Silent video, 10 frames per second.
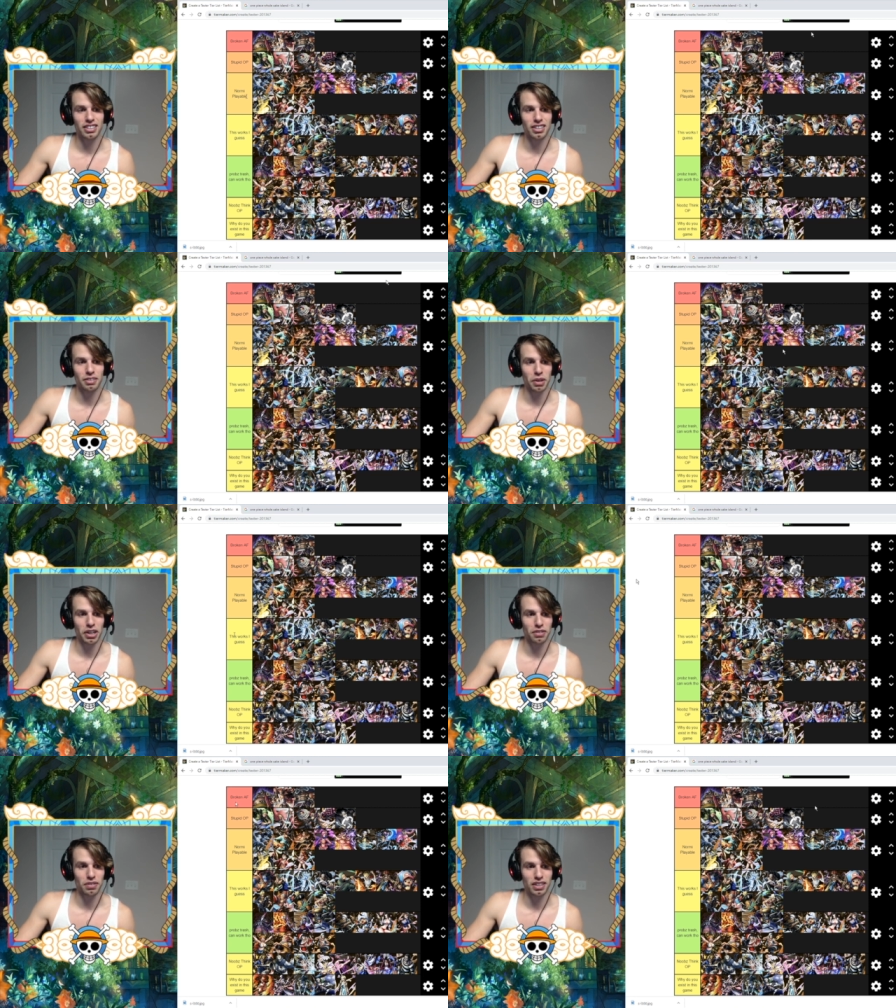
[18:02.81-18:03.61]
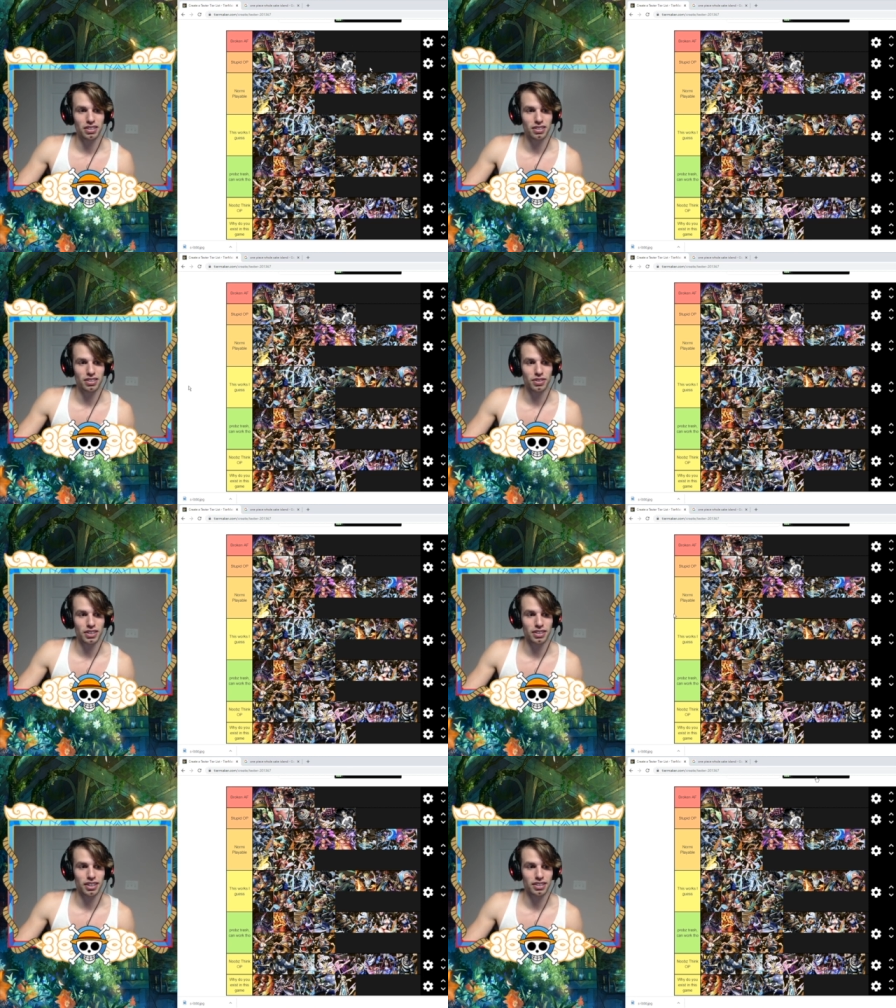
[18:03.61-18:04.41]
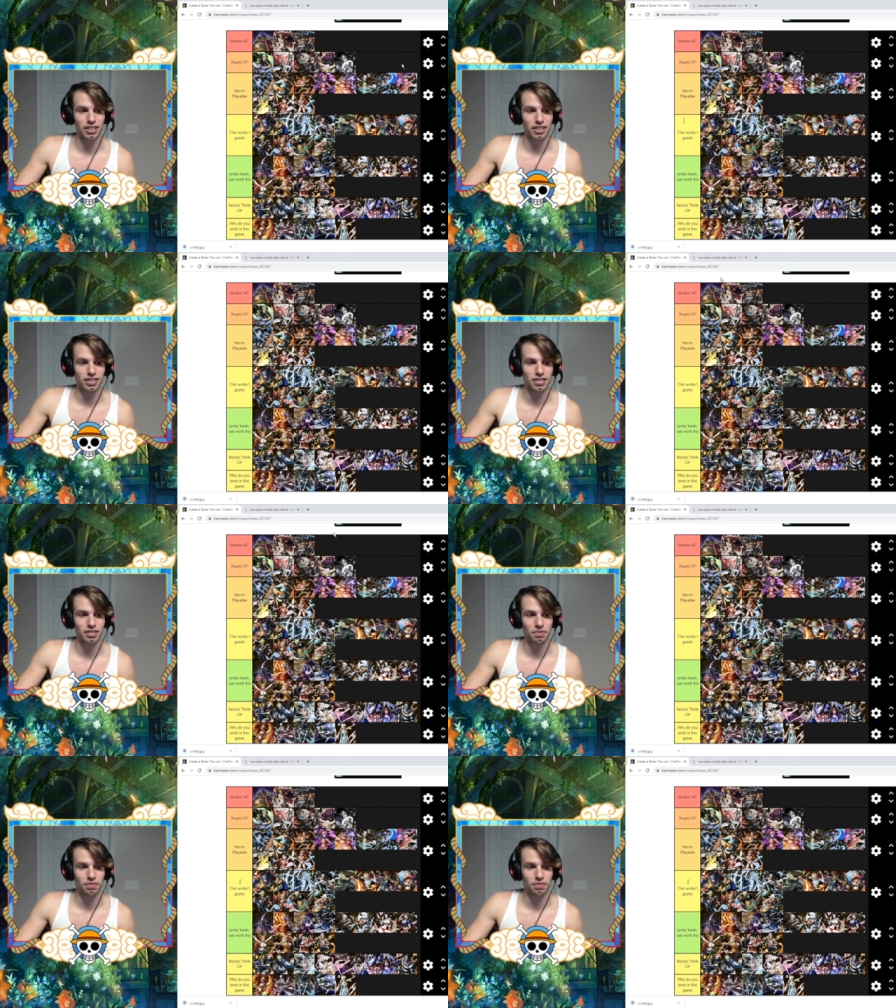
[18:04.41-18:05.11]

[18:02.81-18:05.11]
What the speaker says: is the player base when you're SS,